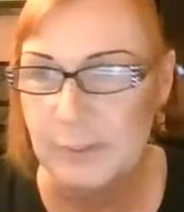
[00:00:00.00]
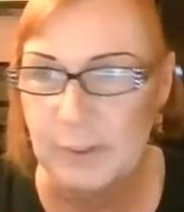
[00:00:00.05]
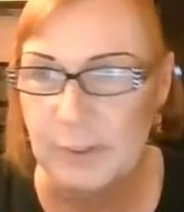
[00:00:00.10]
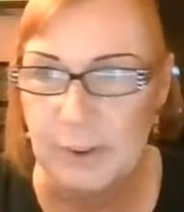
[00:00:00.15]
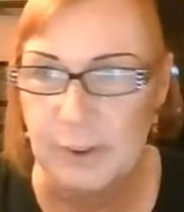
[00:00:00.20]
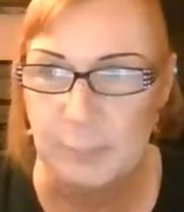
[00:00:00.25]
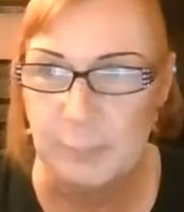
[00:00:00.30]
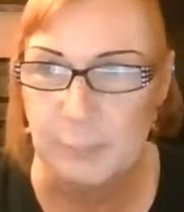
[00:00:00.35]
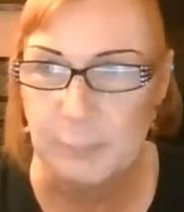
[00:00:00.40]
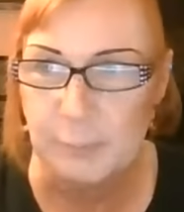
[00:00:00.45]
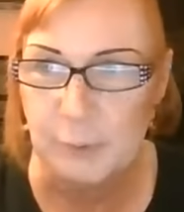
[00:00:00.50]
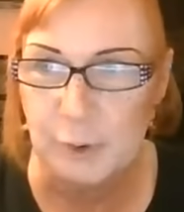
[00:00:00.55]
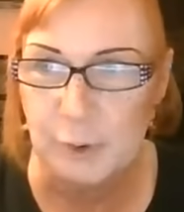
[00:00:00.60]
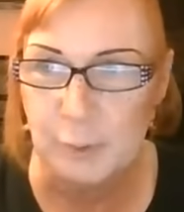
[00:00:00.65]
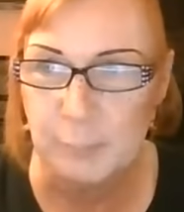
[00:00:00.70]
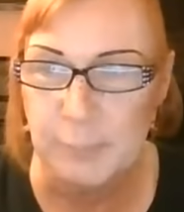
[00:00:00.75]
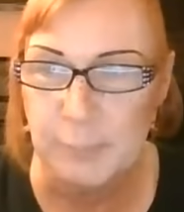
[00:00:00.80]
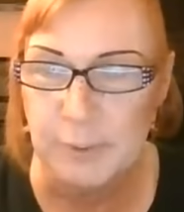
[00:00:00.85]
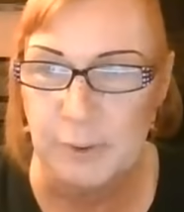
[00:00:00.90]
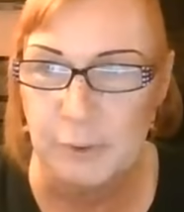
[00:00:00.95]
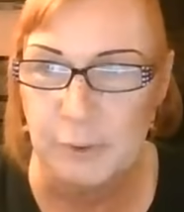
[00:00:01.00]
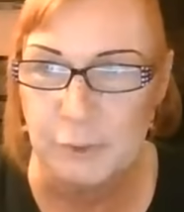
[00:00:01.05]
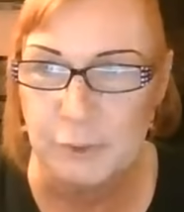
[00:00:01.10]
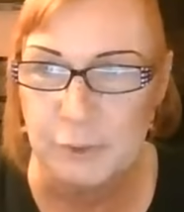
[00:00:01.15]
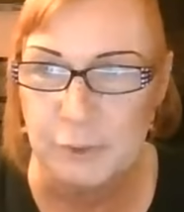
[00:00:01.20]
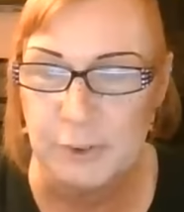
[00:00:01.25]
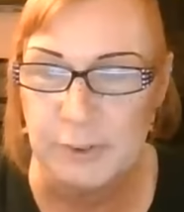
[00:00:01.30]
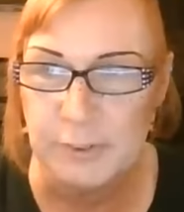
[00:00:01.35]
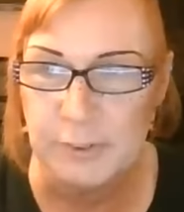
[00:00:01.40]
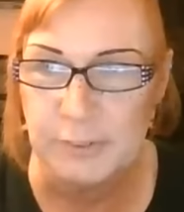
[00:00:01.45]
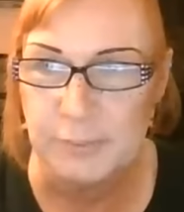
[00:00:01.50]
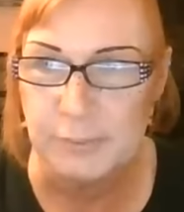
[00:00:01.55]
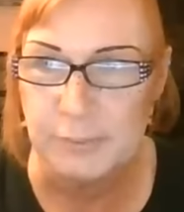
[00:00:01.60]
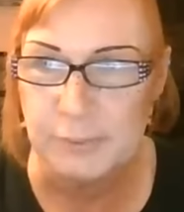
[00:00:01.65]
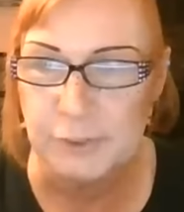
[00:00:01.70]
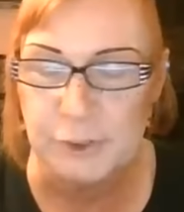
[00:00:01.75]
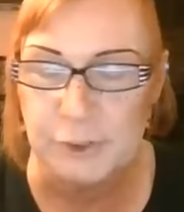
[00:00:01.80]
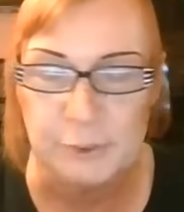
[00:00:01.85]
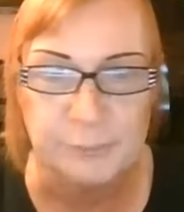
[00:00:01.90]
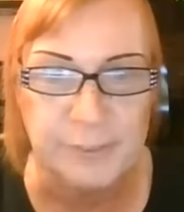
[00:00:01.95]
I prefer to be called
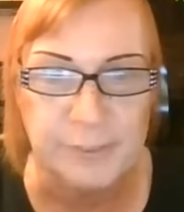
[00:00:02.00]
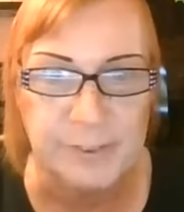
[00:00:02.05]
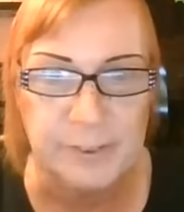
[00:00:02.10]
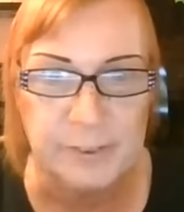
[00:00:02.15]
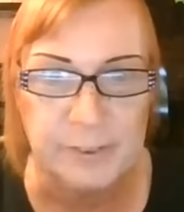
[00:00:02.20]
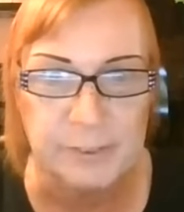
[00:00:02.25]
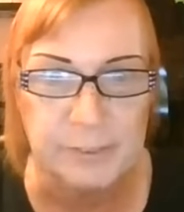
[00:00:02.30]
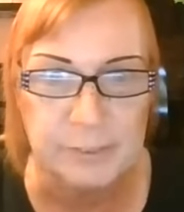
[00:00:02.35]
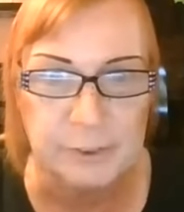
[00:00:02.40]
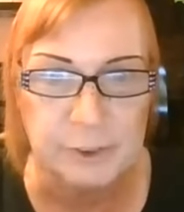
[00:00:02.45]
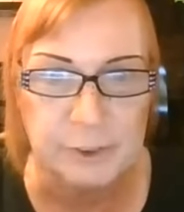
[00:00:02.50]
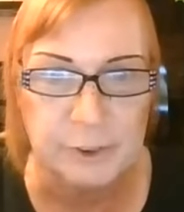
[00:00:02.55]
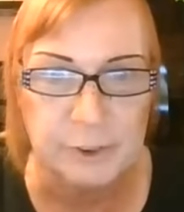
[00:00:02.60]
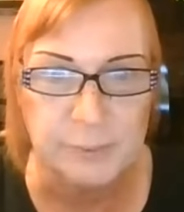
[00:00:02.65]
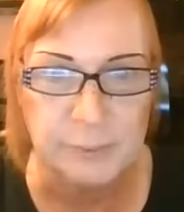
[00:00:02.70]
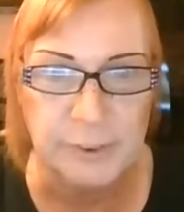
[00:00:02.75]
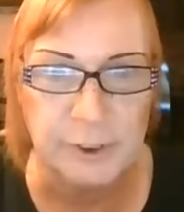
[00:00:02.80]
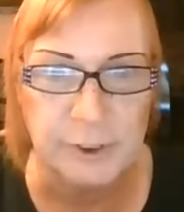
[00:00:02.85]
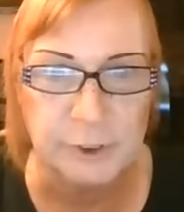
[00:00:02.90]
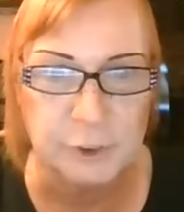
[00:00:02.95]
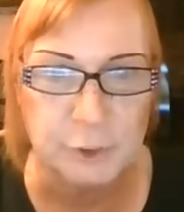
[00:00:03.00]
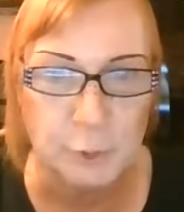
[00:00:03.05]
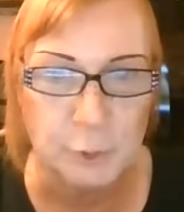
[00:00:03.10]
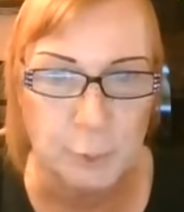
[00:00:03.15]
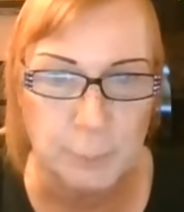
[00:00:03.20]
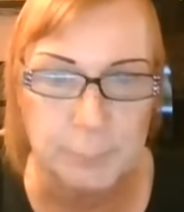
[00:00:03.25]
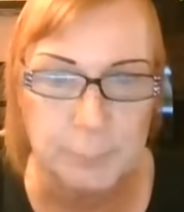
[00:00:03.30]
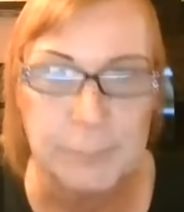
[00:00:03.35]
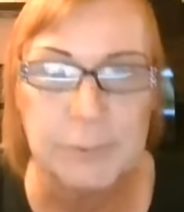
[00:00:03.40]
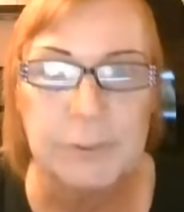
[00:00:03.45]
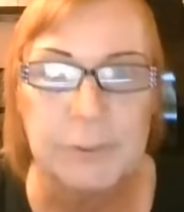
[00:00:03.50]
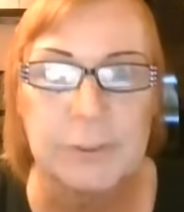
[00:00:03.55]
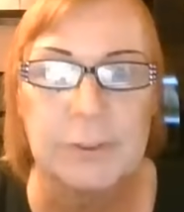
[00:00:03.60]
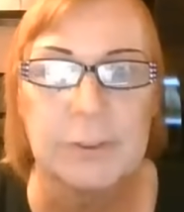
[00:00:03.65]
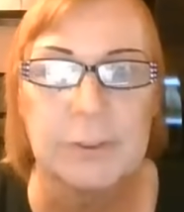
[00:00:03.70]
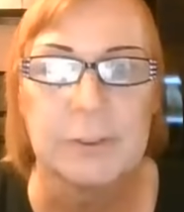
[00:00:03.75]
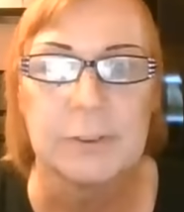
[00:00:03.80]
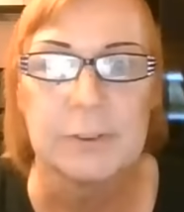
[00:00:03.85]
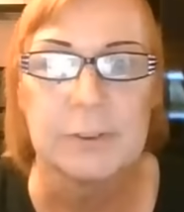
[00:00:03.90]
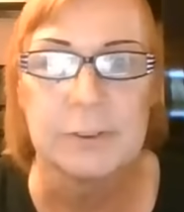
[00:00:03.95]
Savannah. Savannah Stormy
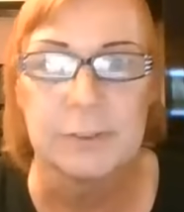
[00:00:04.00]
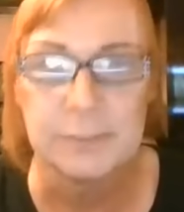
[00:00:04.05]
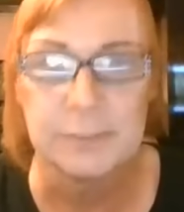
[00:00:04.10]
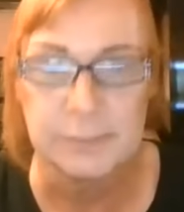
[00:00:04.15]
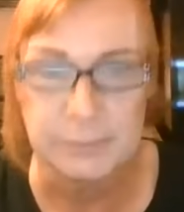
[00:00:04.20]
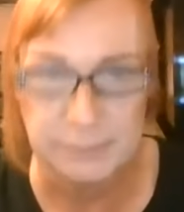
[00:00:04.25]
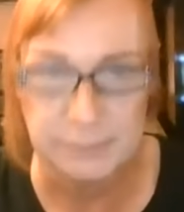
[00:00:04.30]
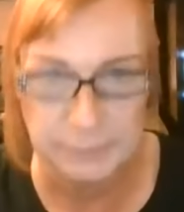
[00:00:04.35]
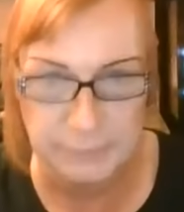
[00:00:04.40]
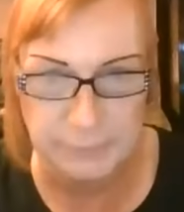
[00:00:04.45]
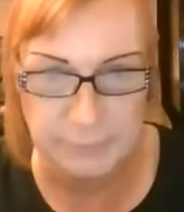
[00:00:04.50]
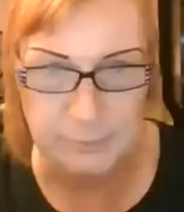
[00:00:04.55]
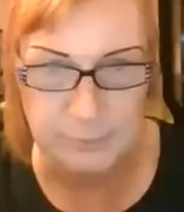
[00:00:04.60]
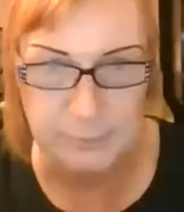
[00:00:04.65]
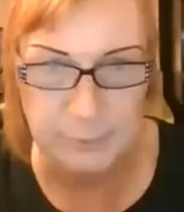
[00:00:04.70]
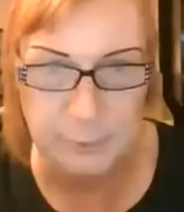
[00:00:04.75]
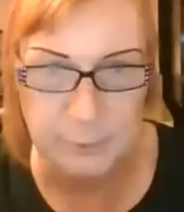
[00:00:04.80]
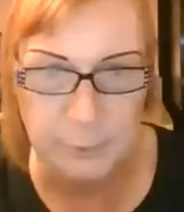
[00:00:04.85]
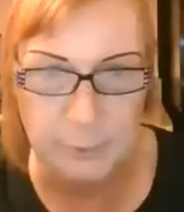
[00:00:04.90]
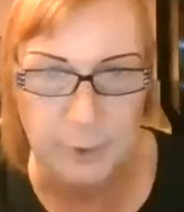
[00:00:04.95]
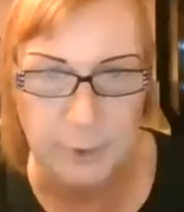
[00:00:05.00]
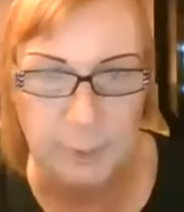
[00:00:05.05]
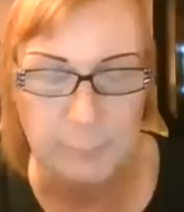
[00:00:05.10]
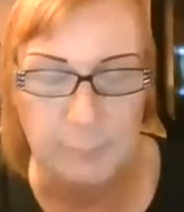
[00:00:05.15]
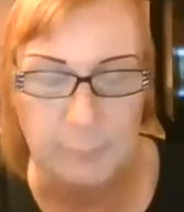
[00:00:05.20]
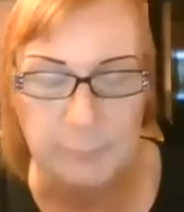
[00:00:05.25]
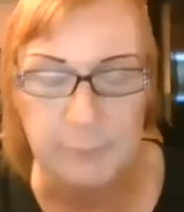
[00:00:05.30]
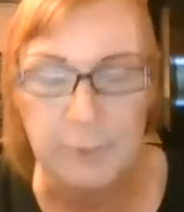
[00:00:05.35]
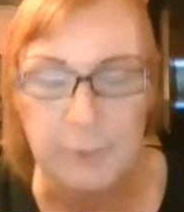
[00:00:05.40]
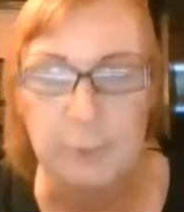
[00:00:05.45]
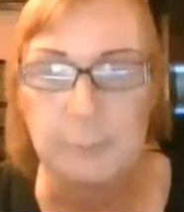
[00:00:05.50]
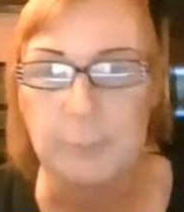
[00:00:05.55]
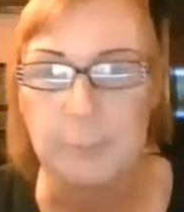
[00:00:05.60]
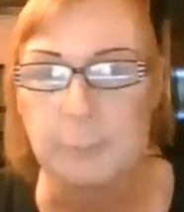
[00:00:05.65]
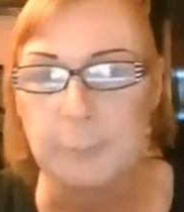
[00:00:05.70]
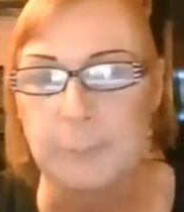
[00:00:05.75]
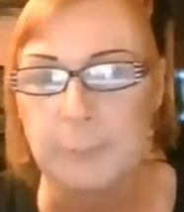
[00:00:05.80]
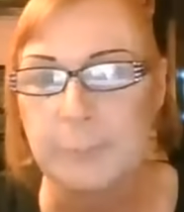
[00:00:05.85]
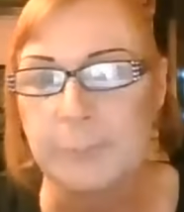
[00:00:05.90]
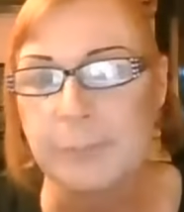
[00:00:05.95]
is the new name I've come
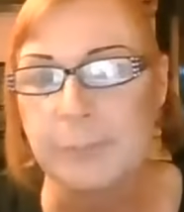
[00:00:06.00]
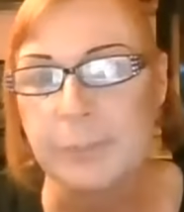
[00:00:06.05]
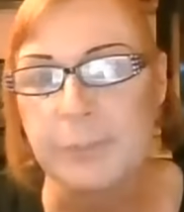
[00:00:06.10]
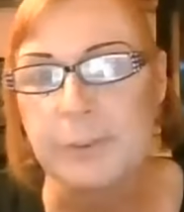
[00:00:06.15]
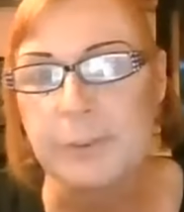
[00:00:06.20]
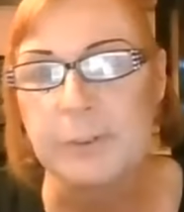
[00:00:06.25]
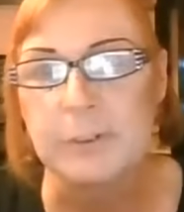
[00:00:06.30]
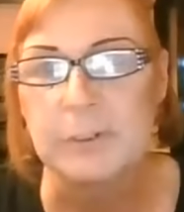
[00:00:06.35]
up with.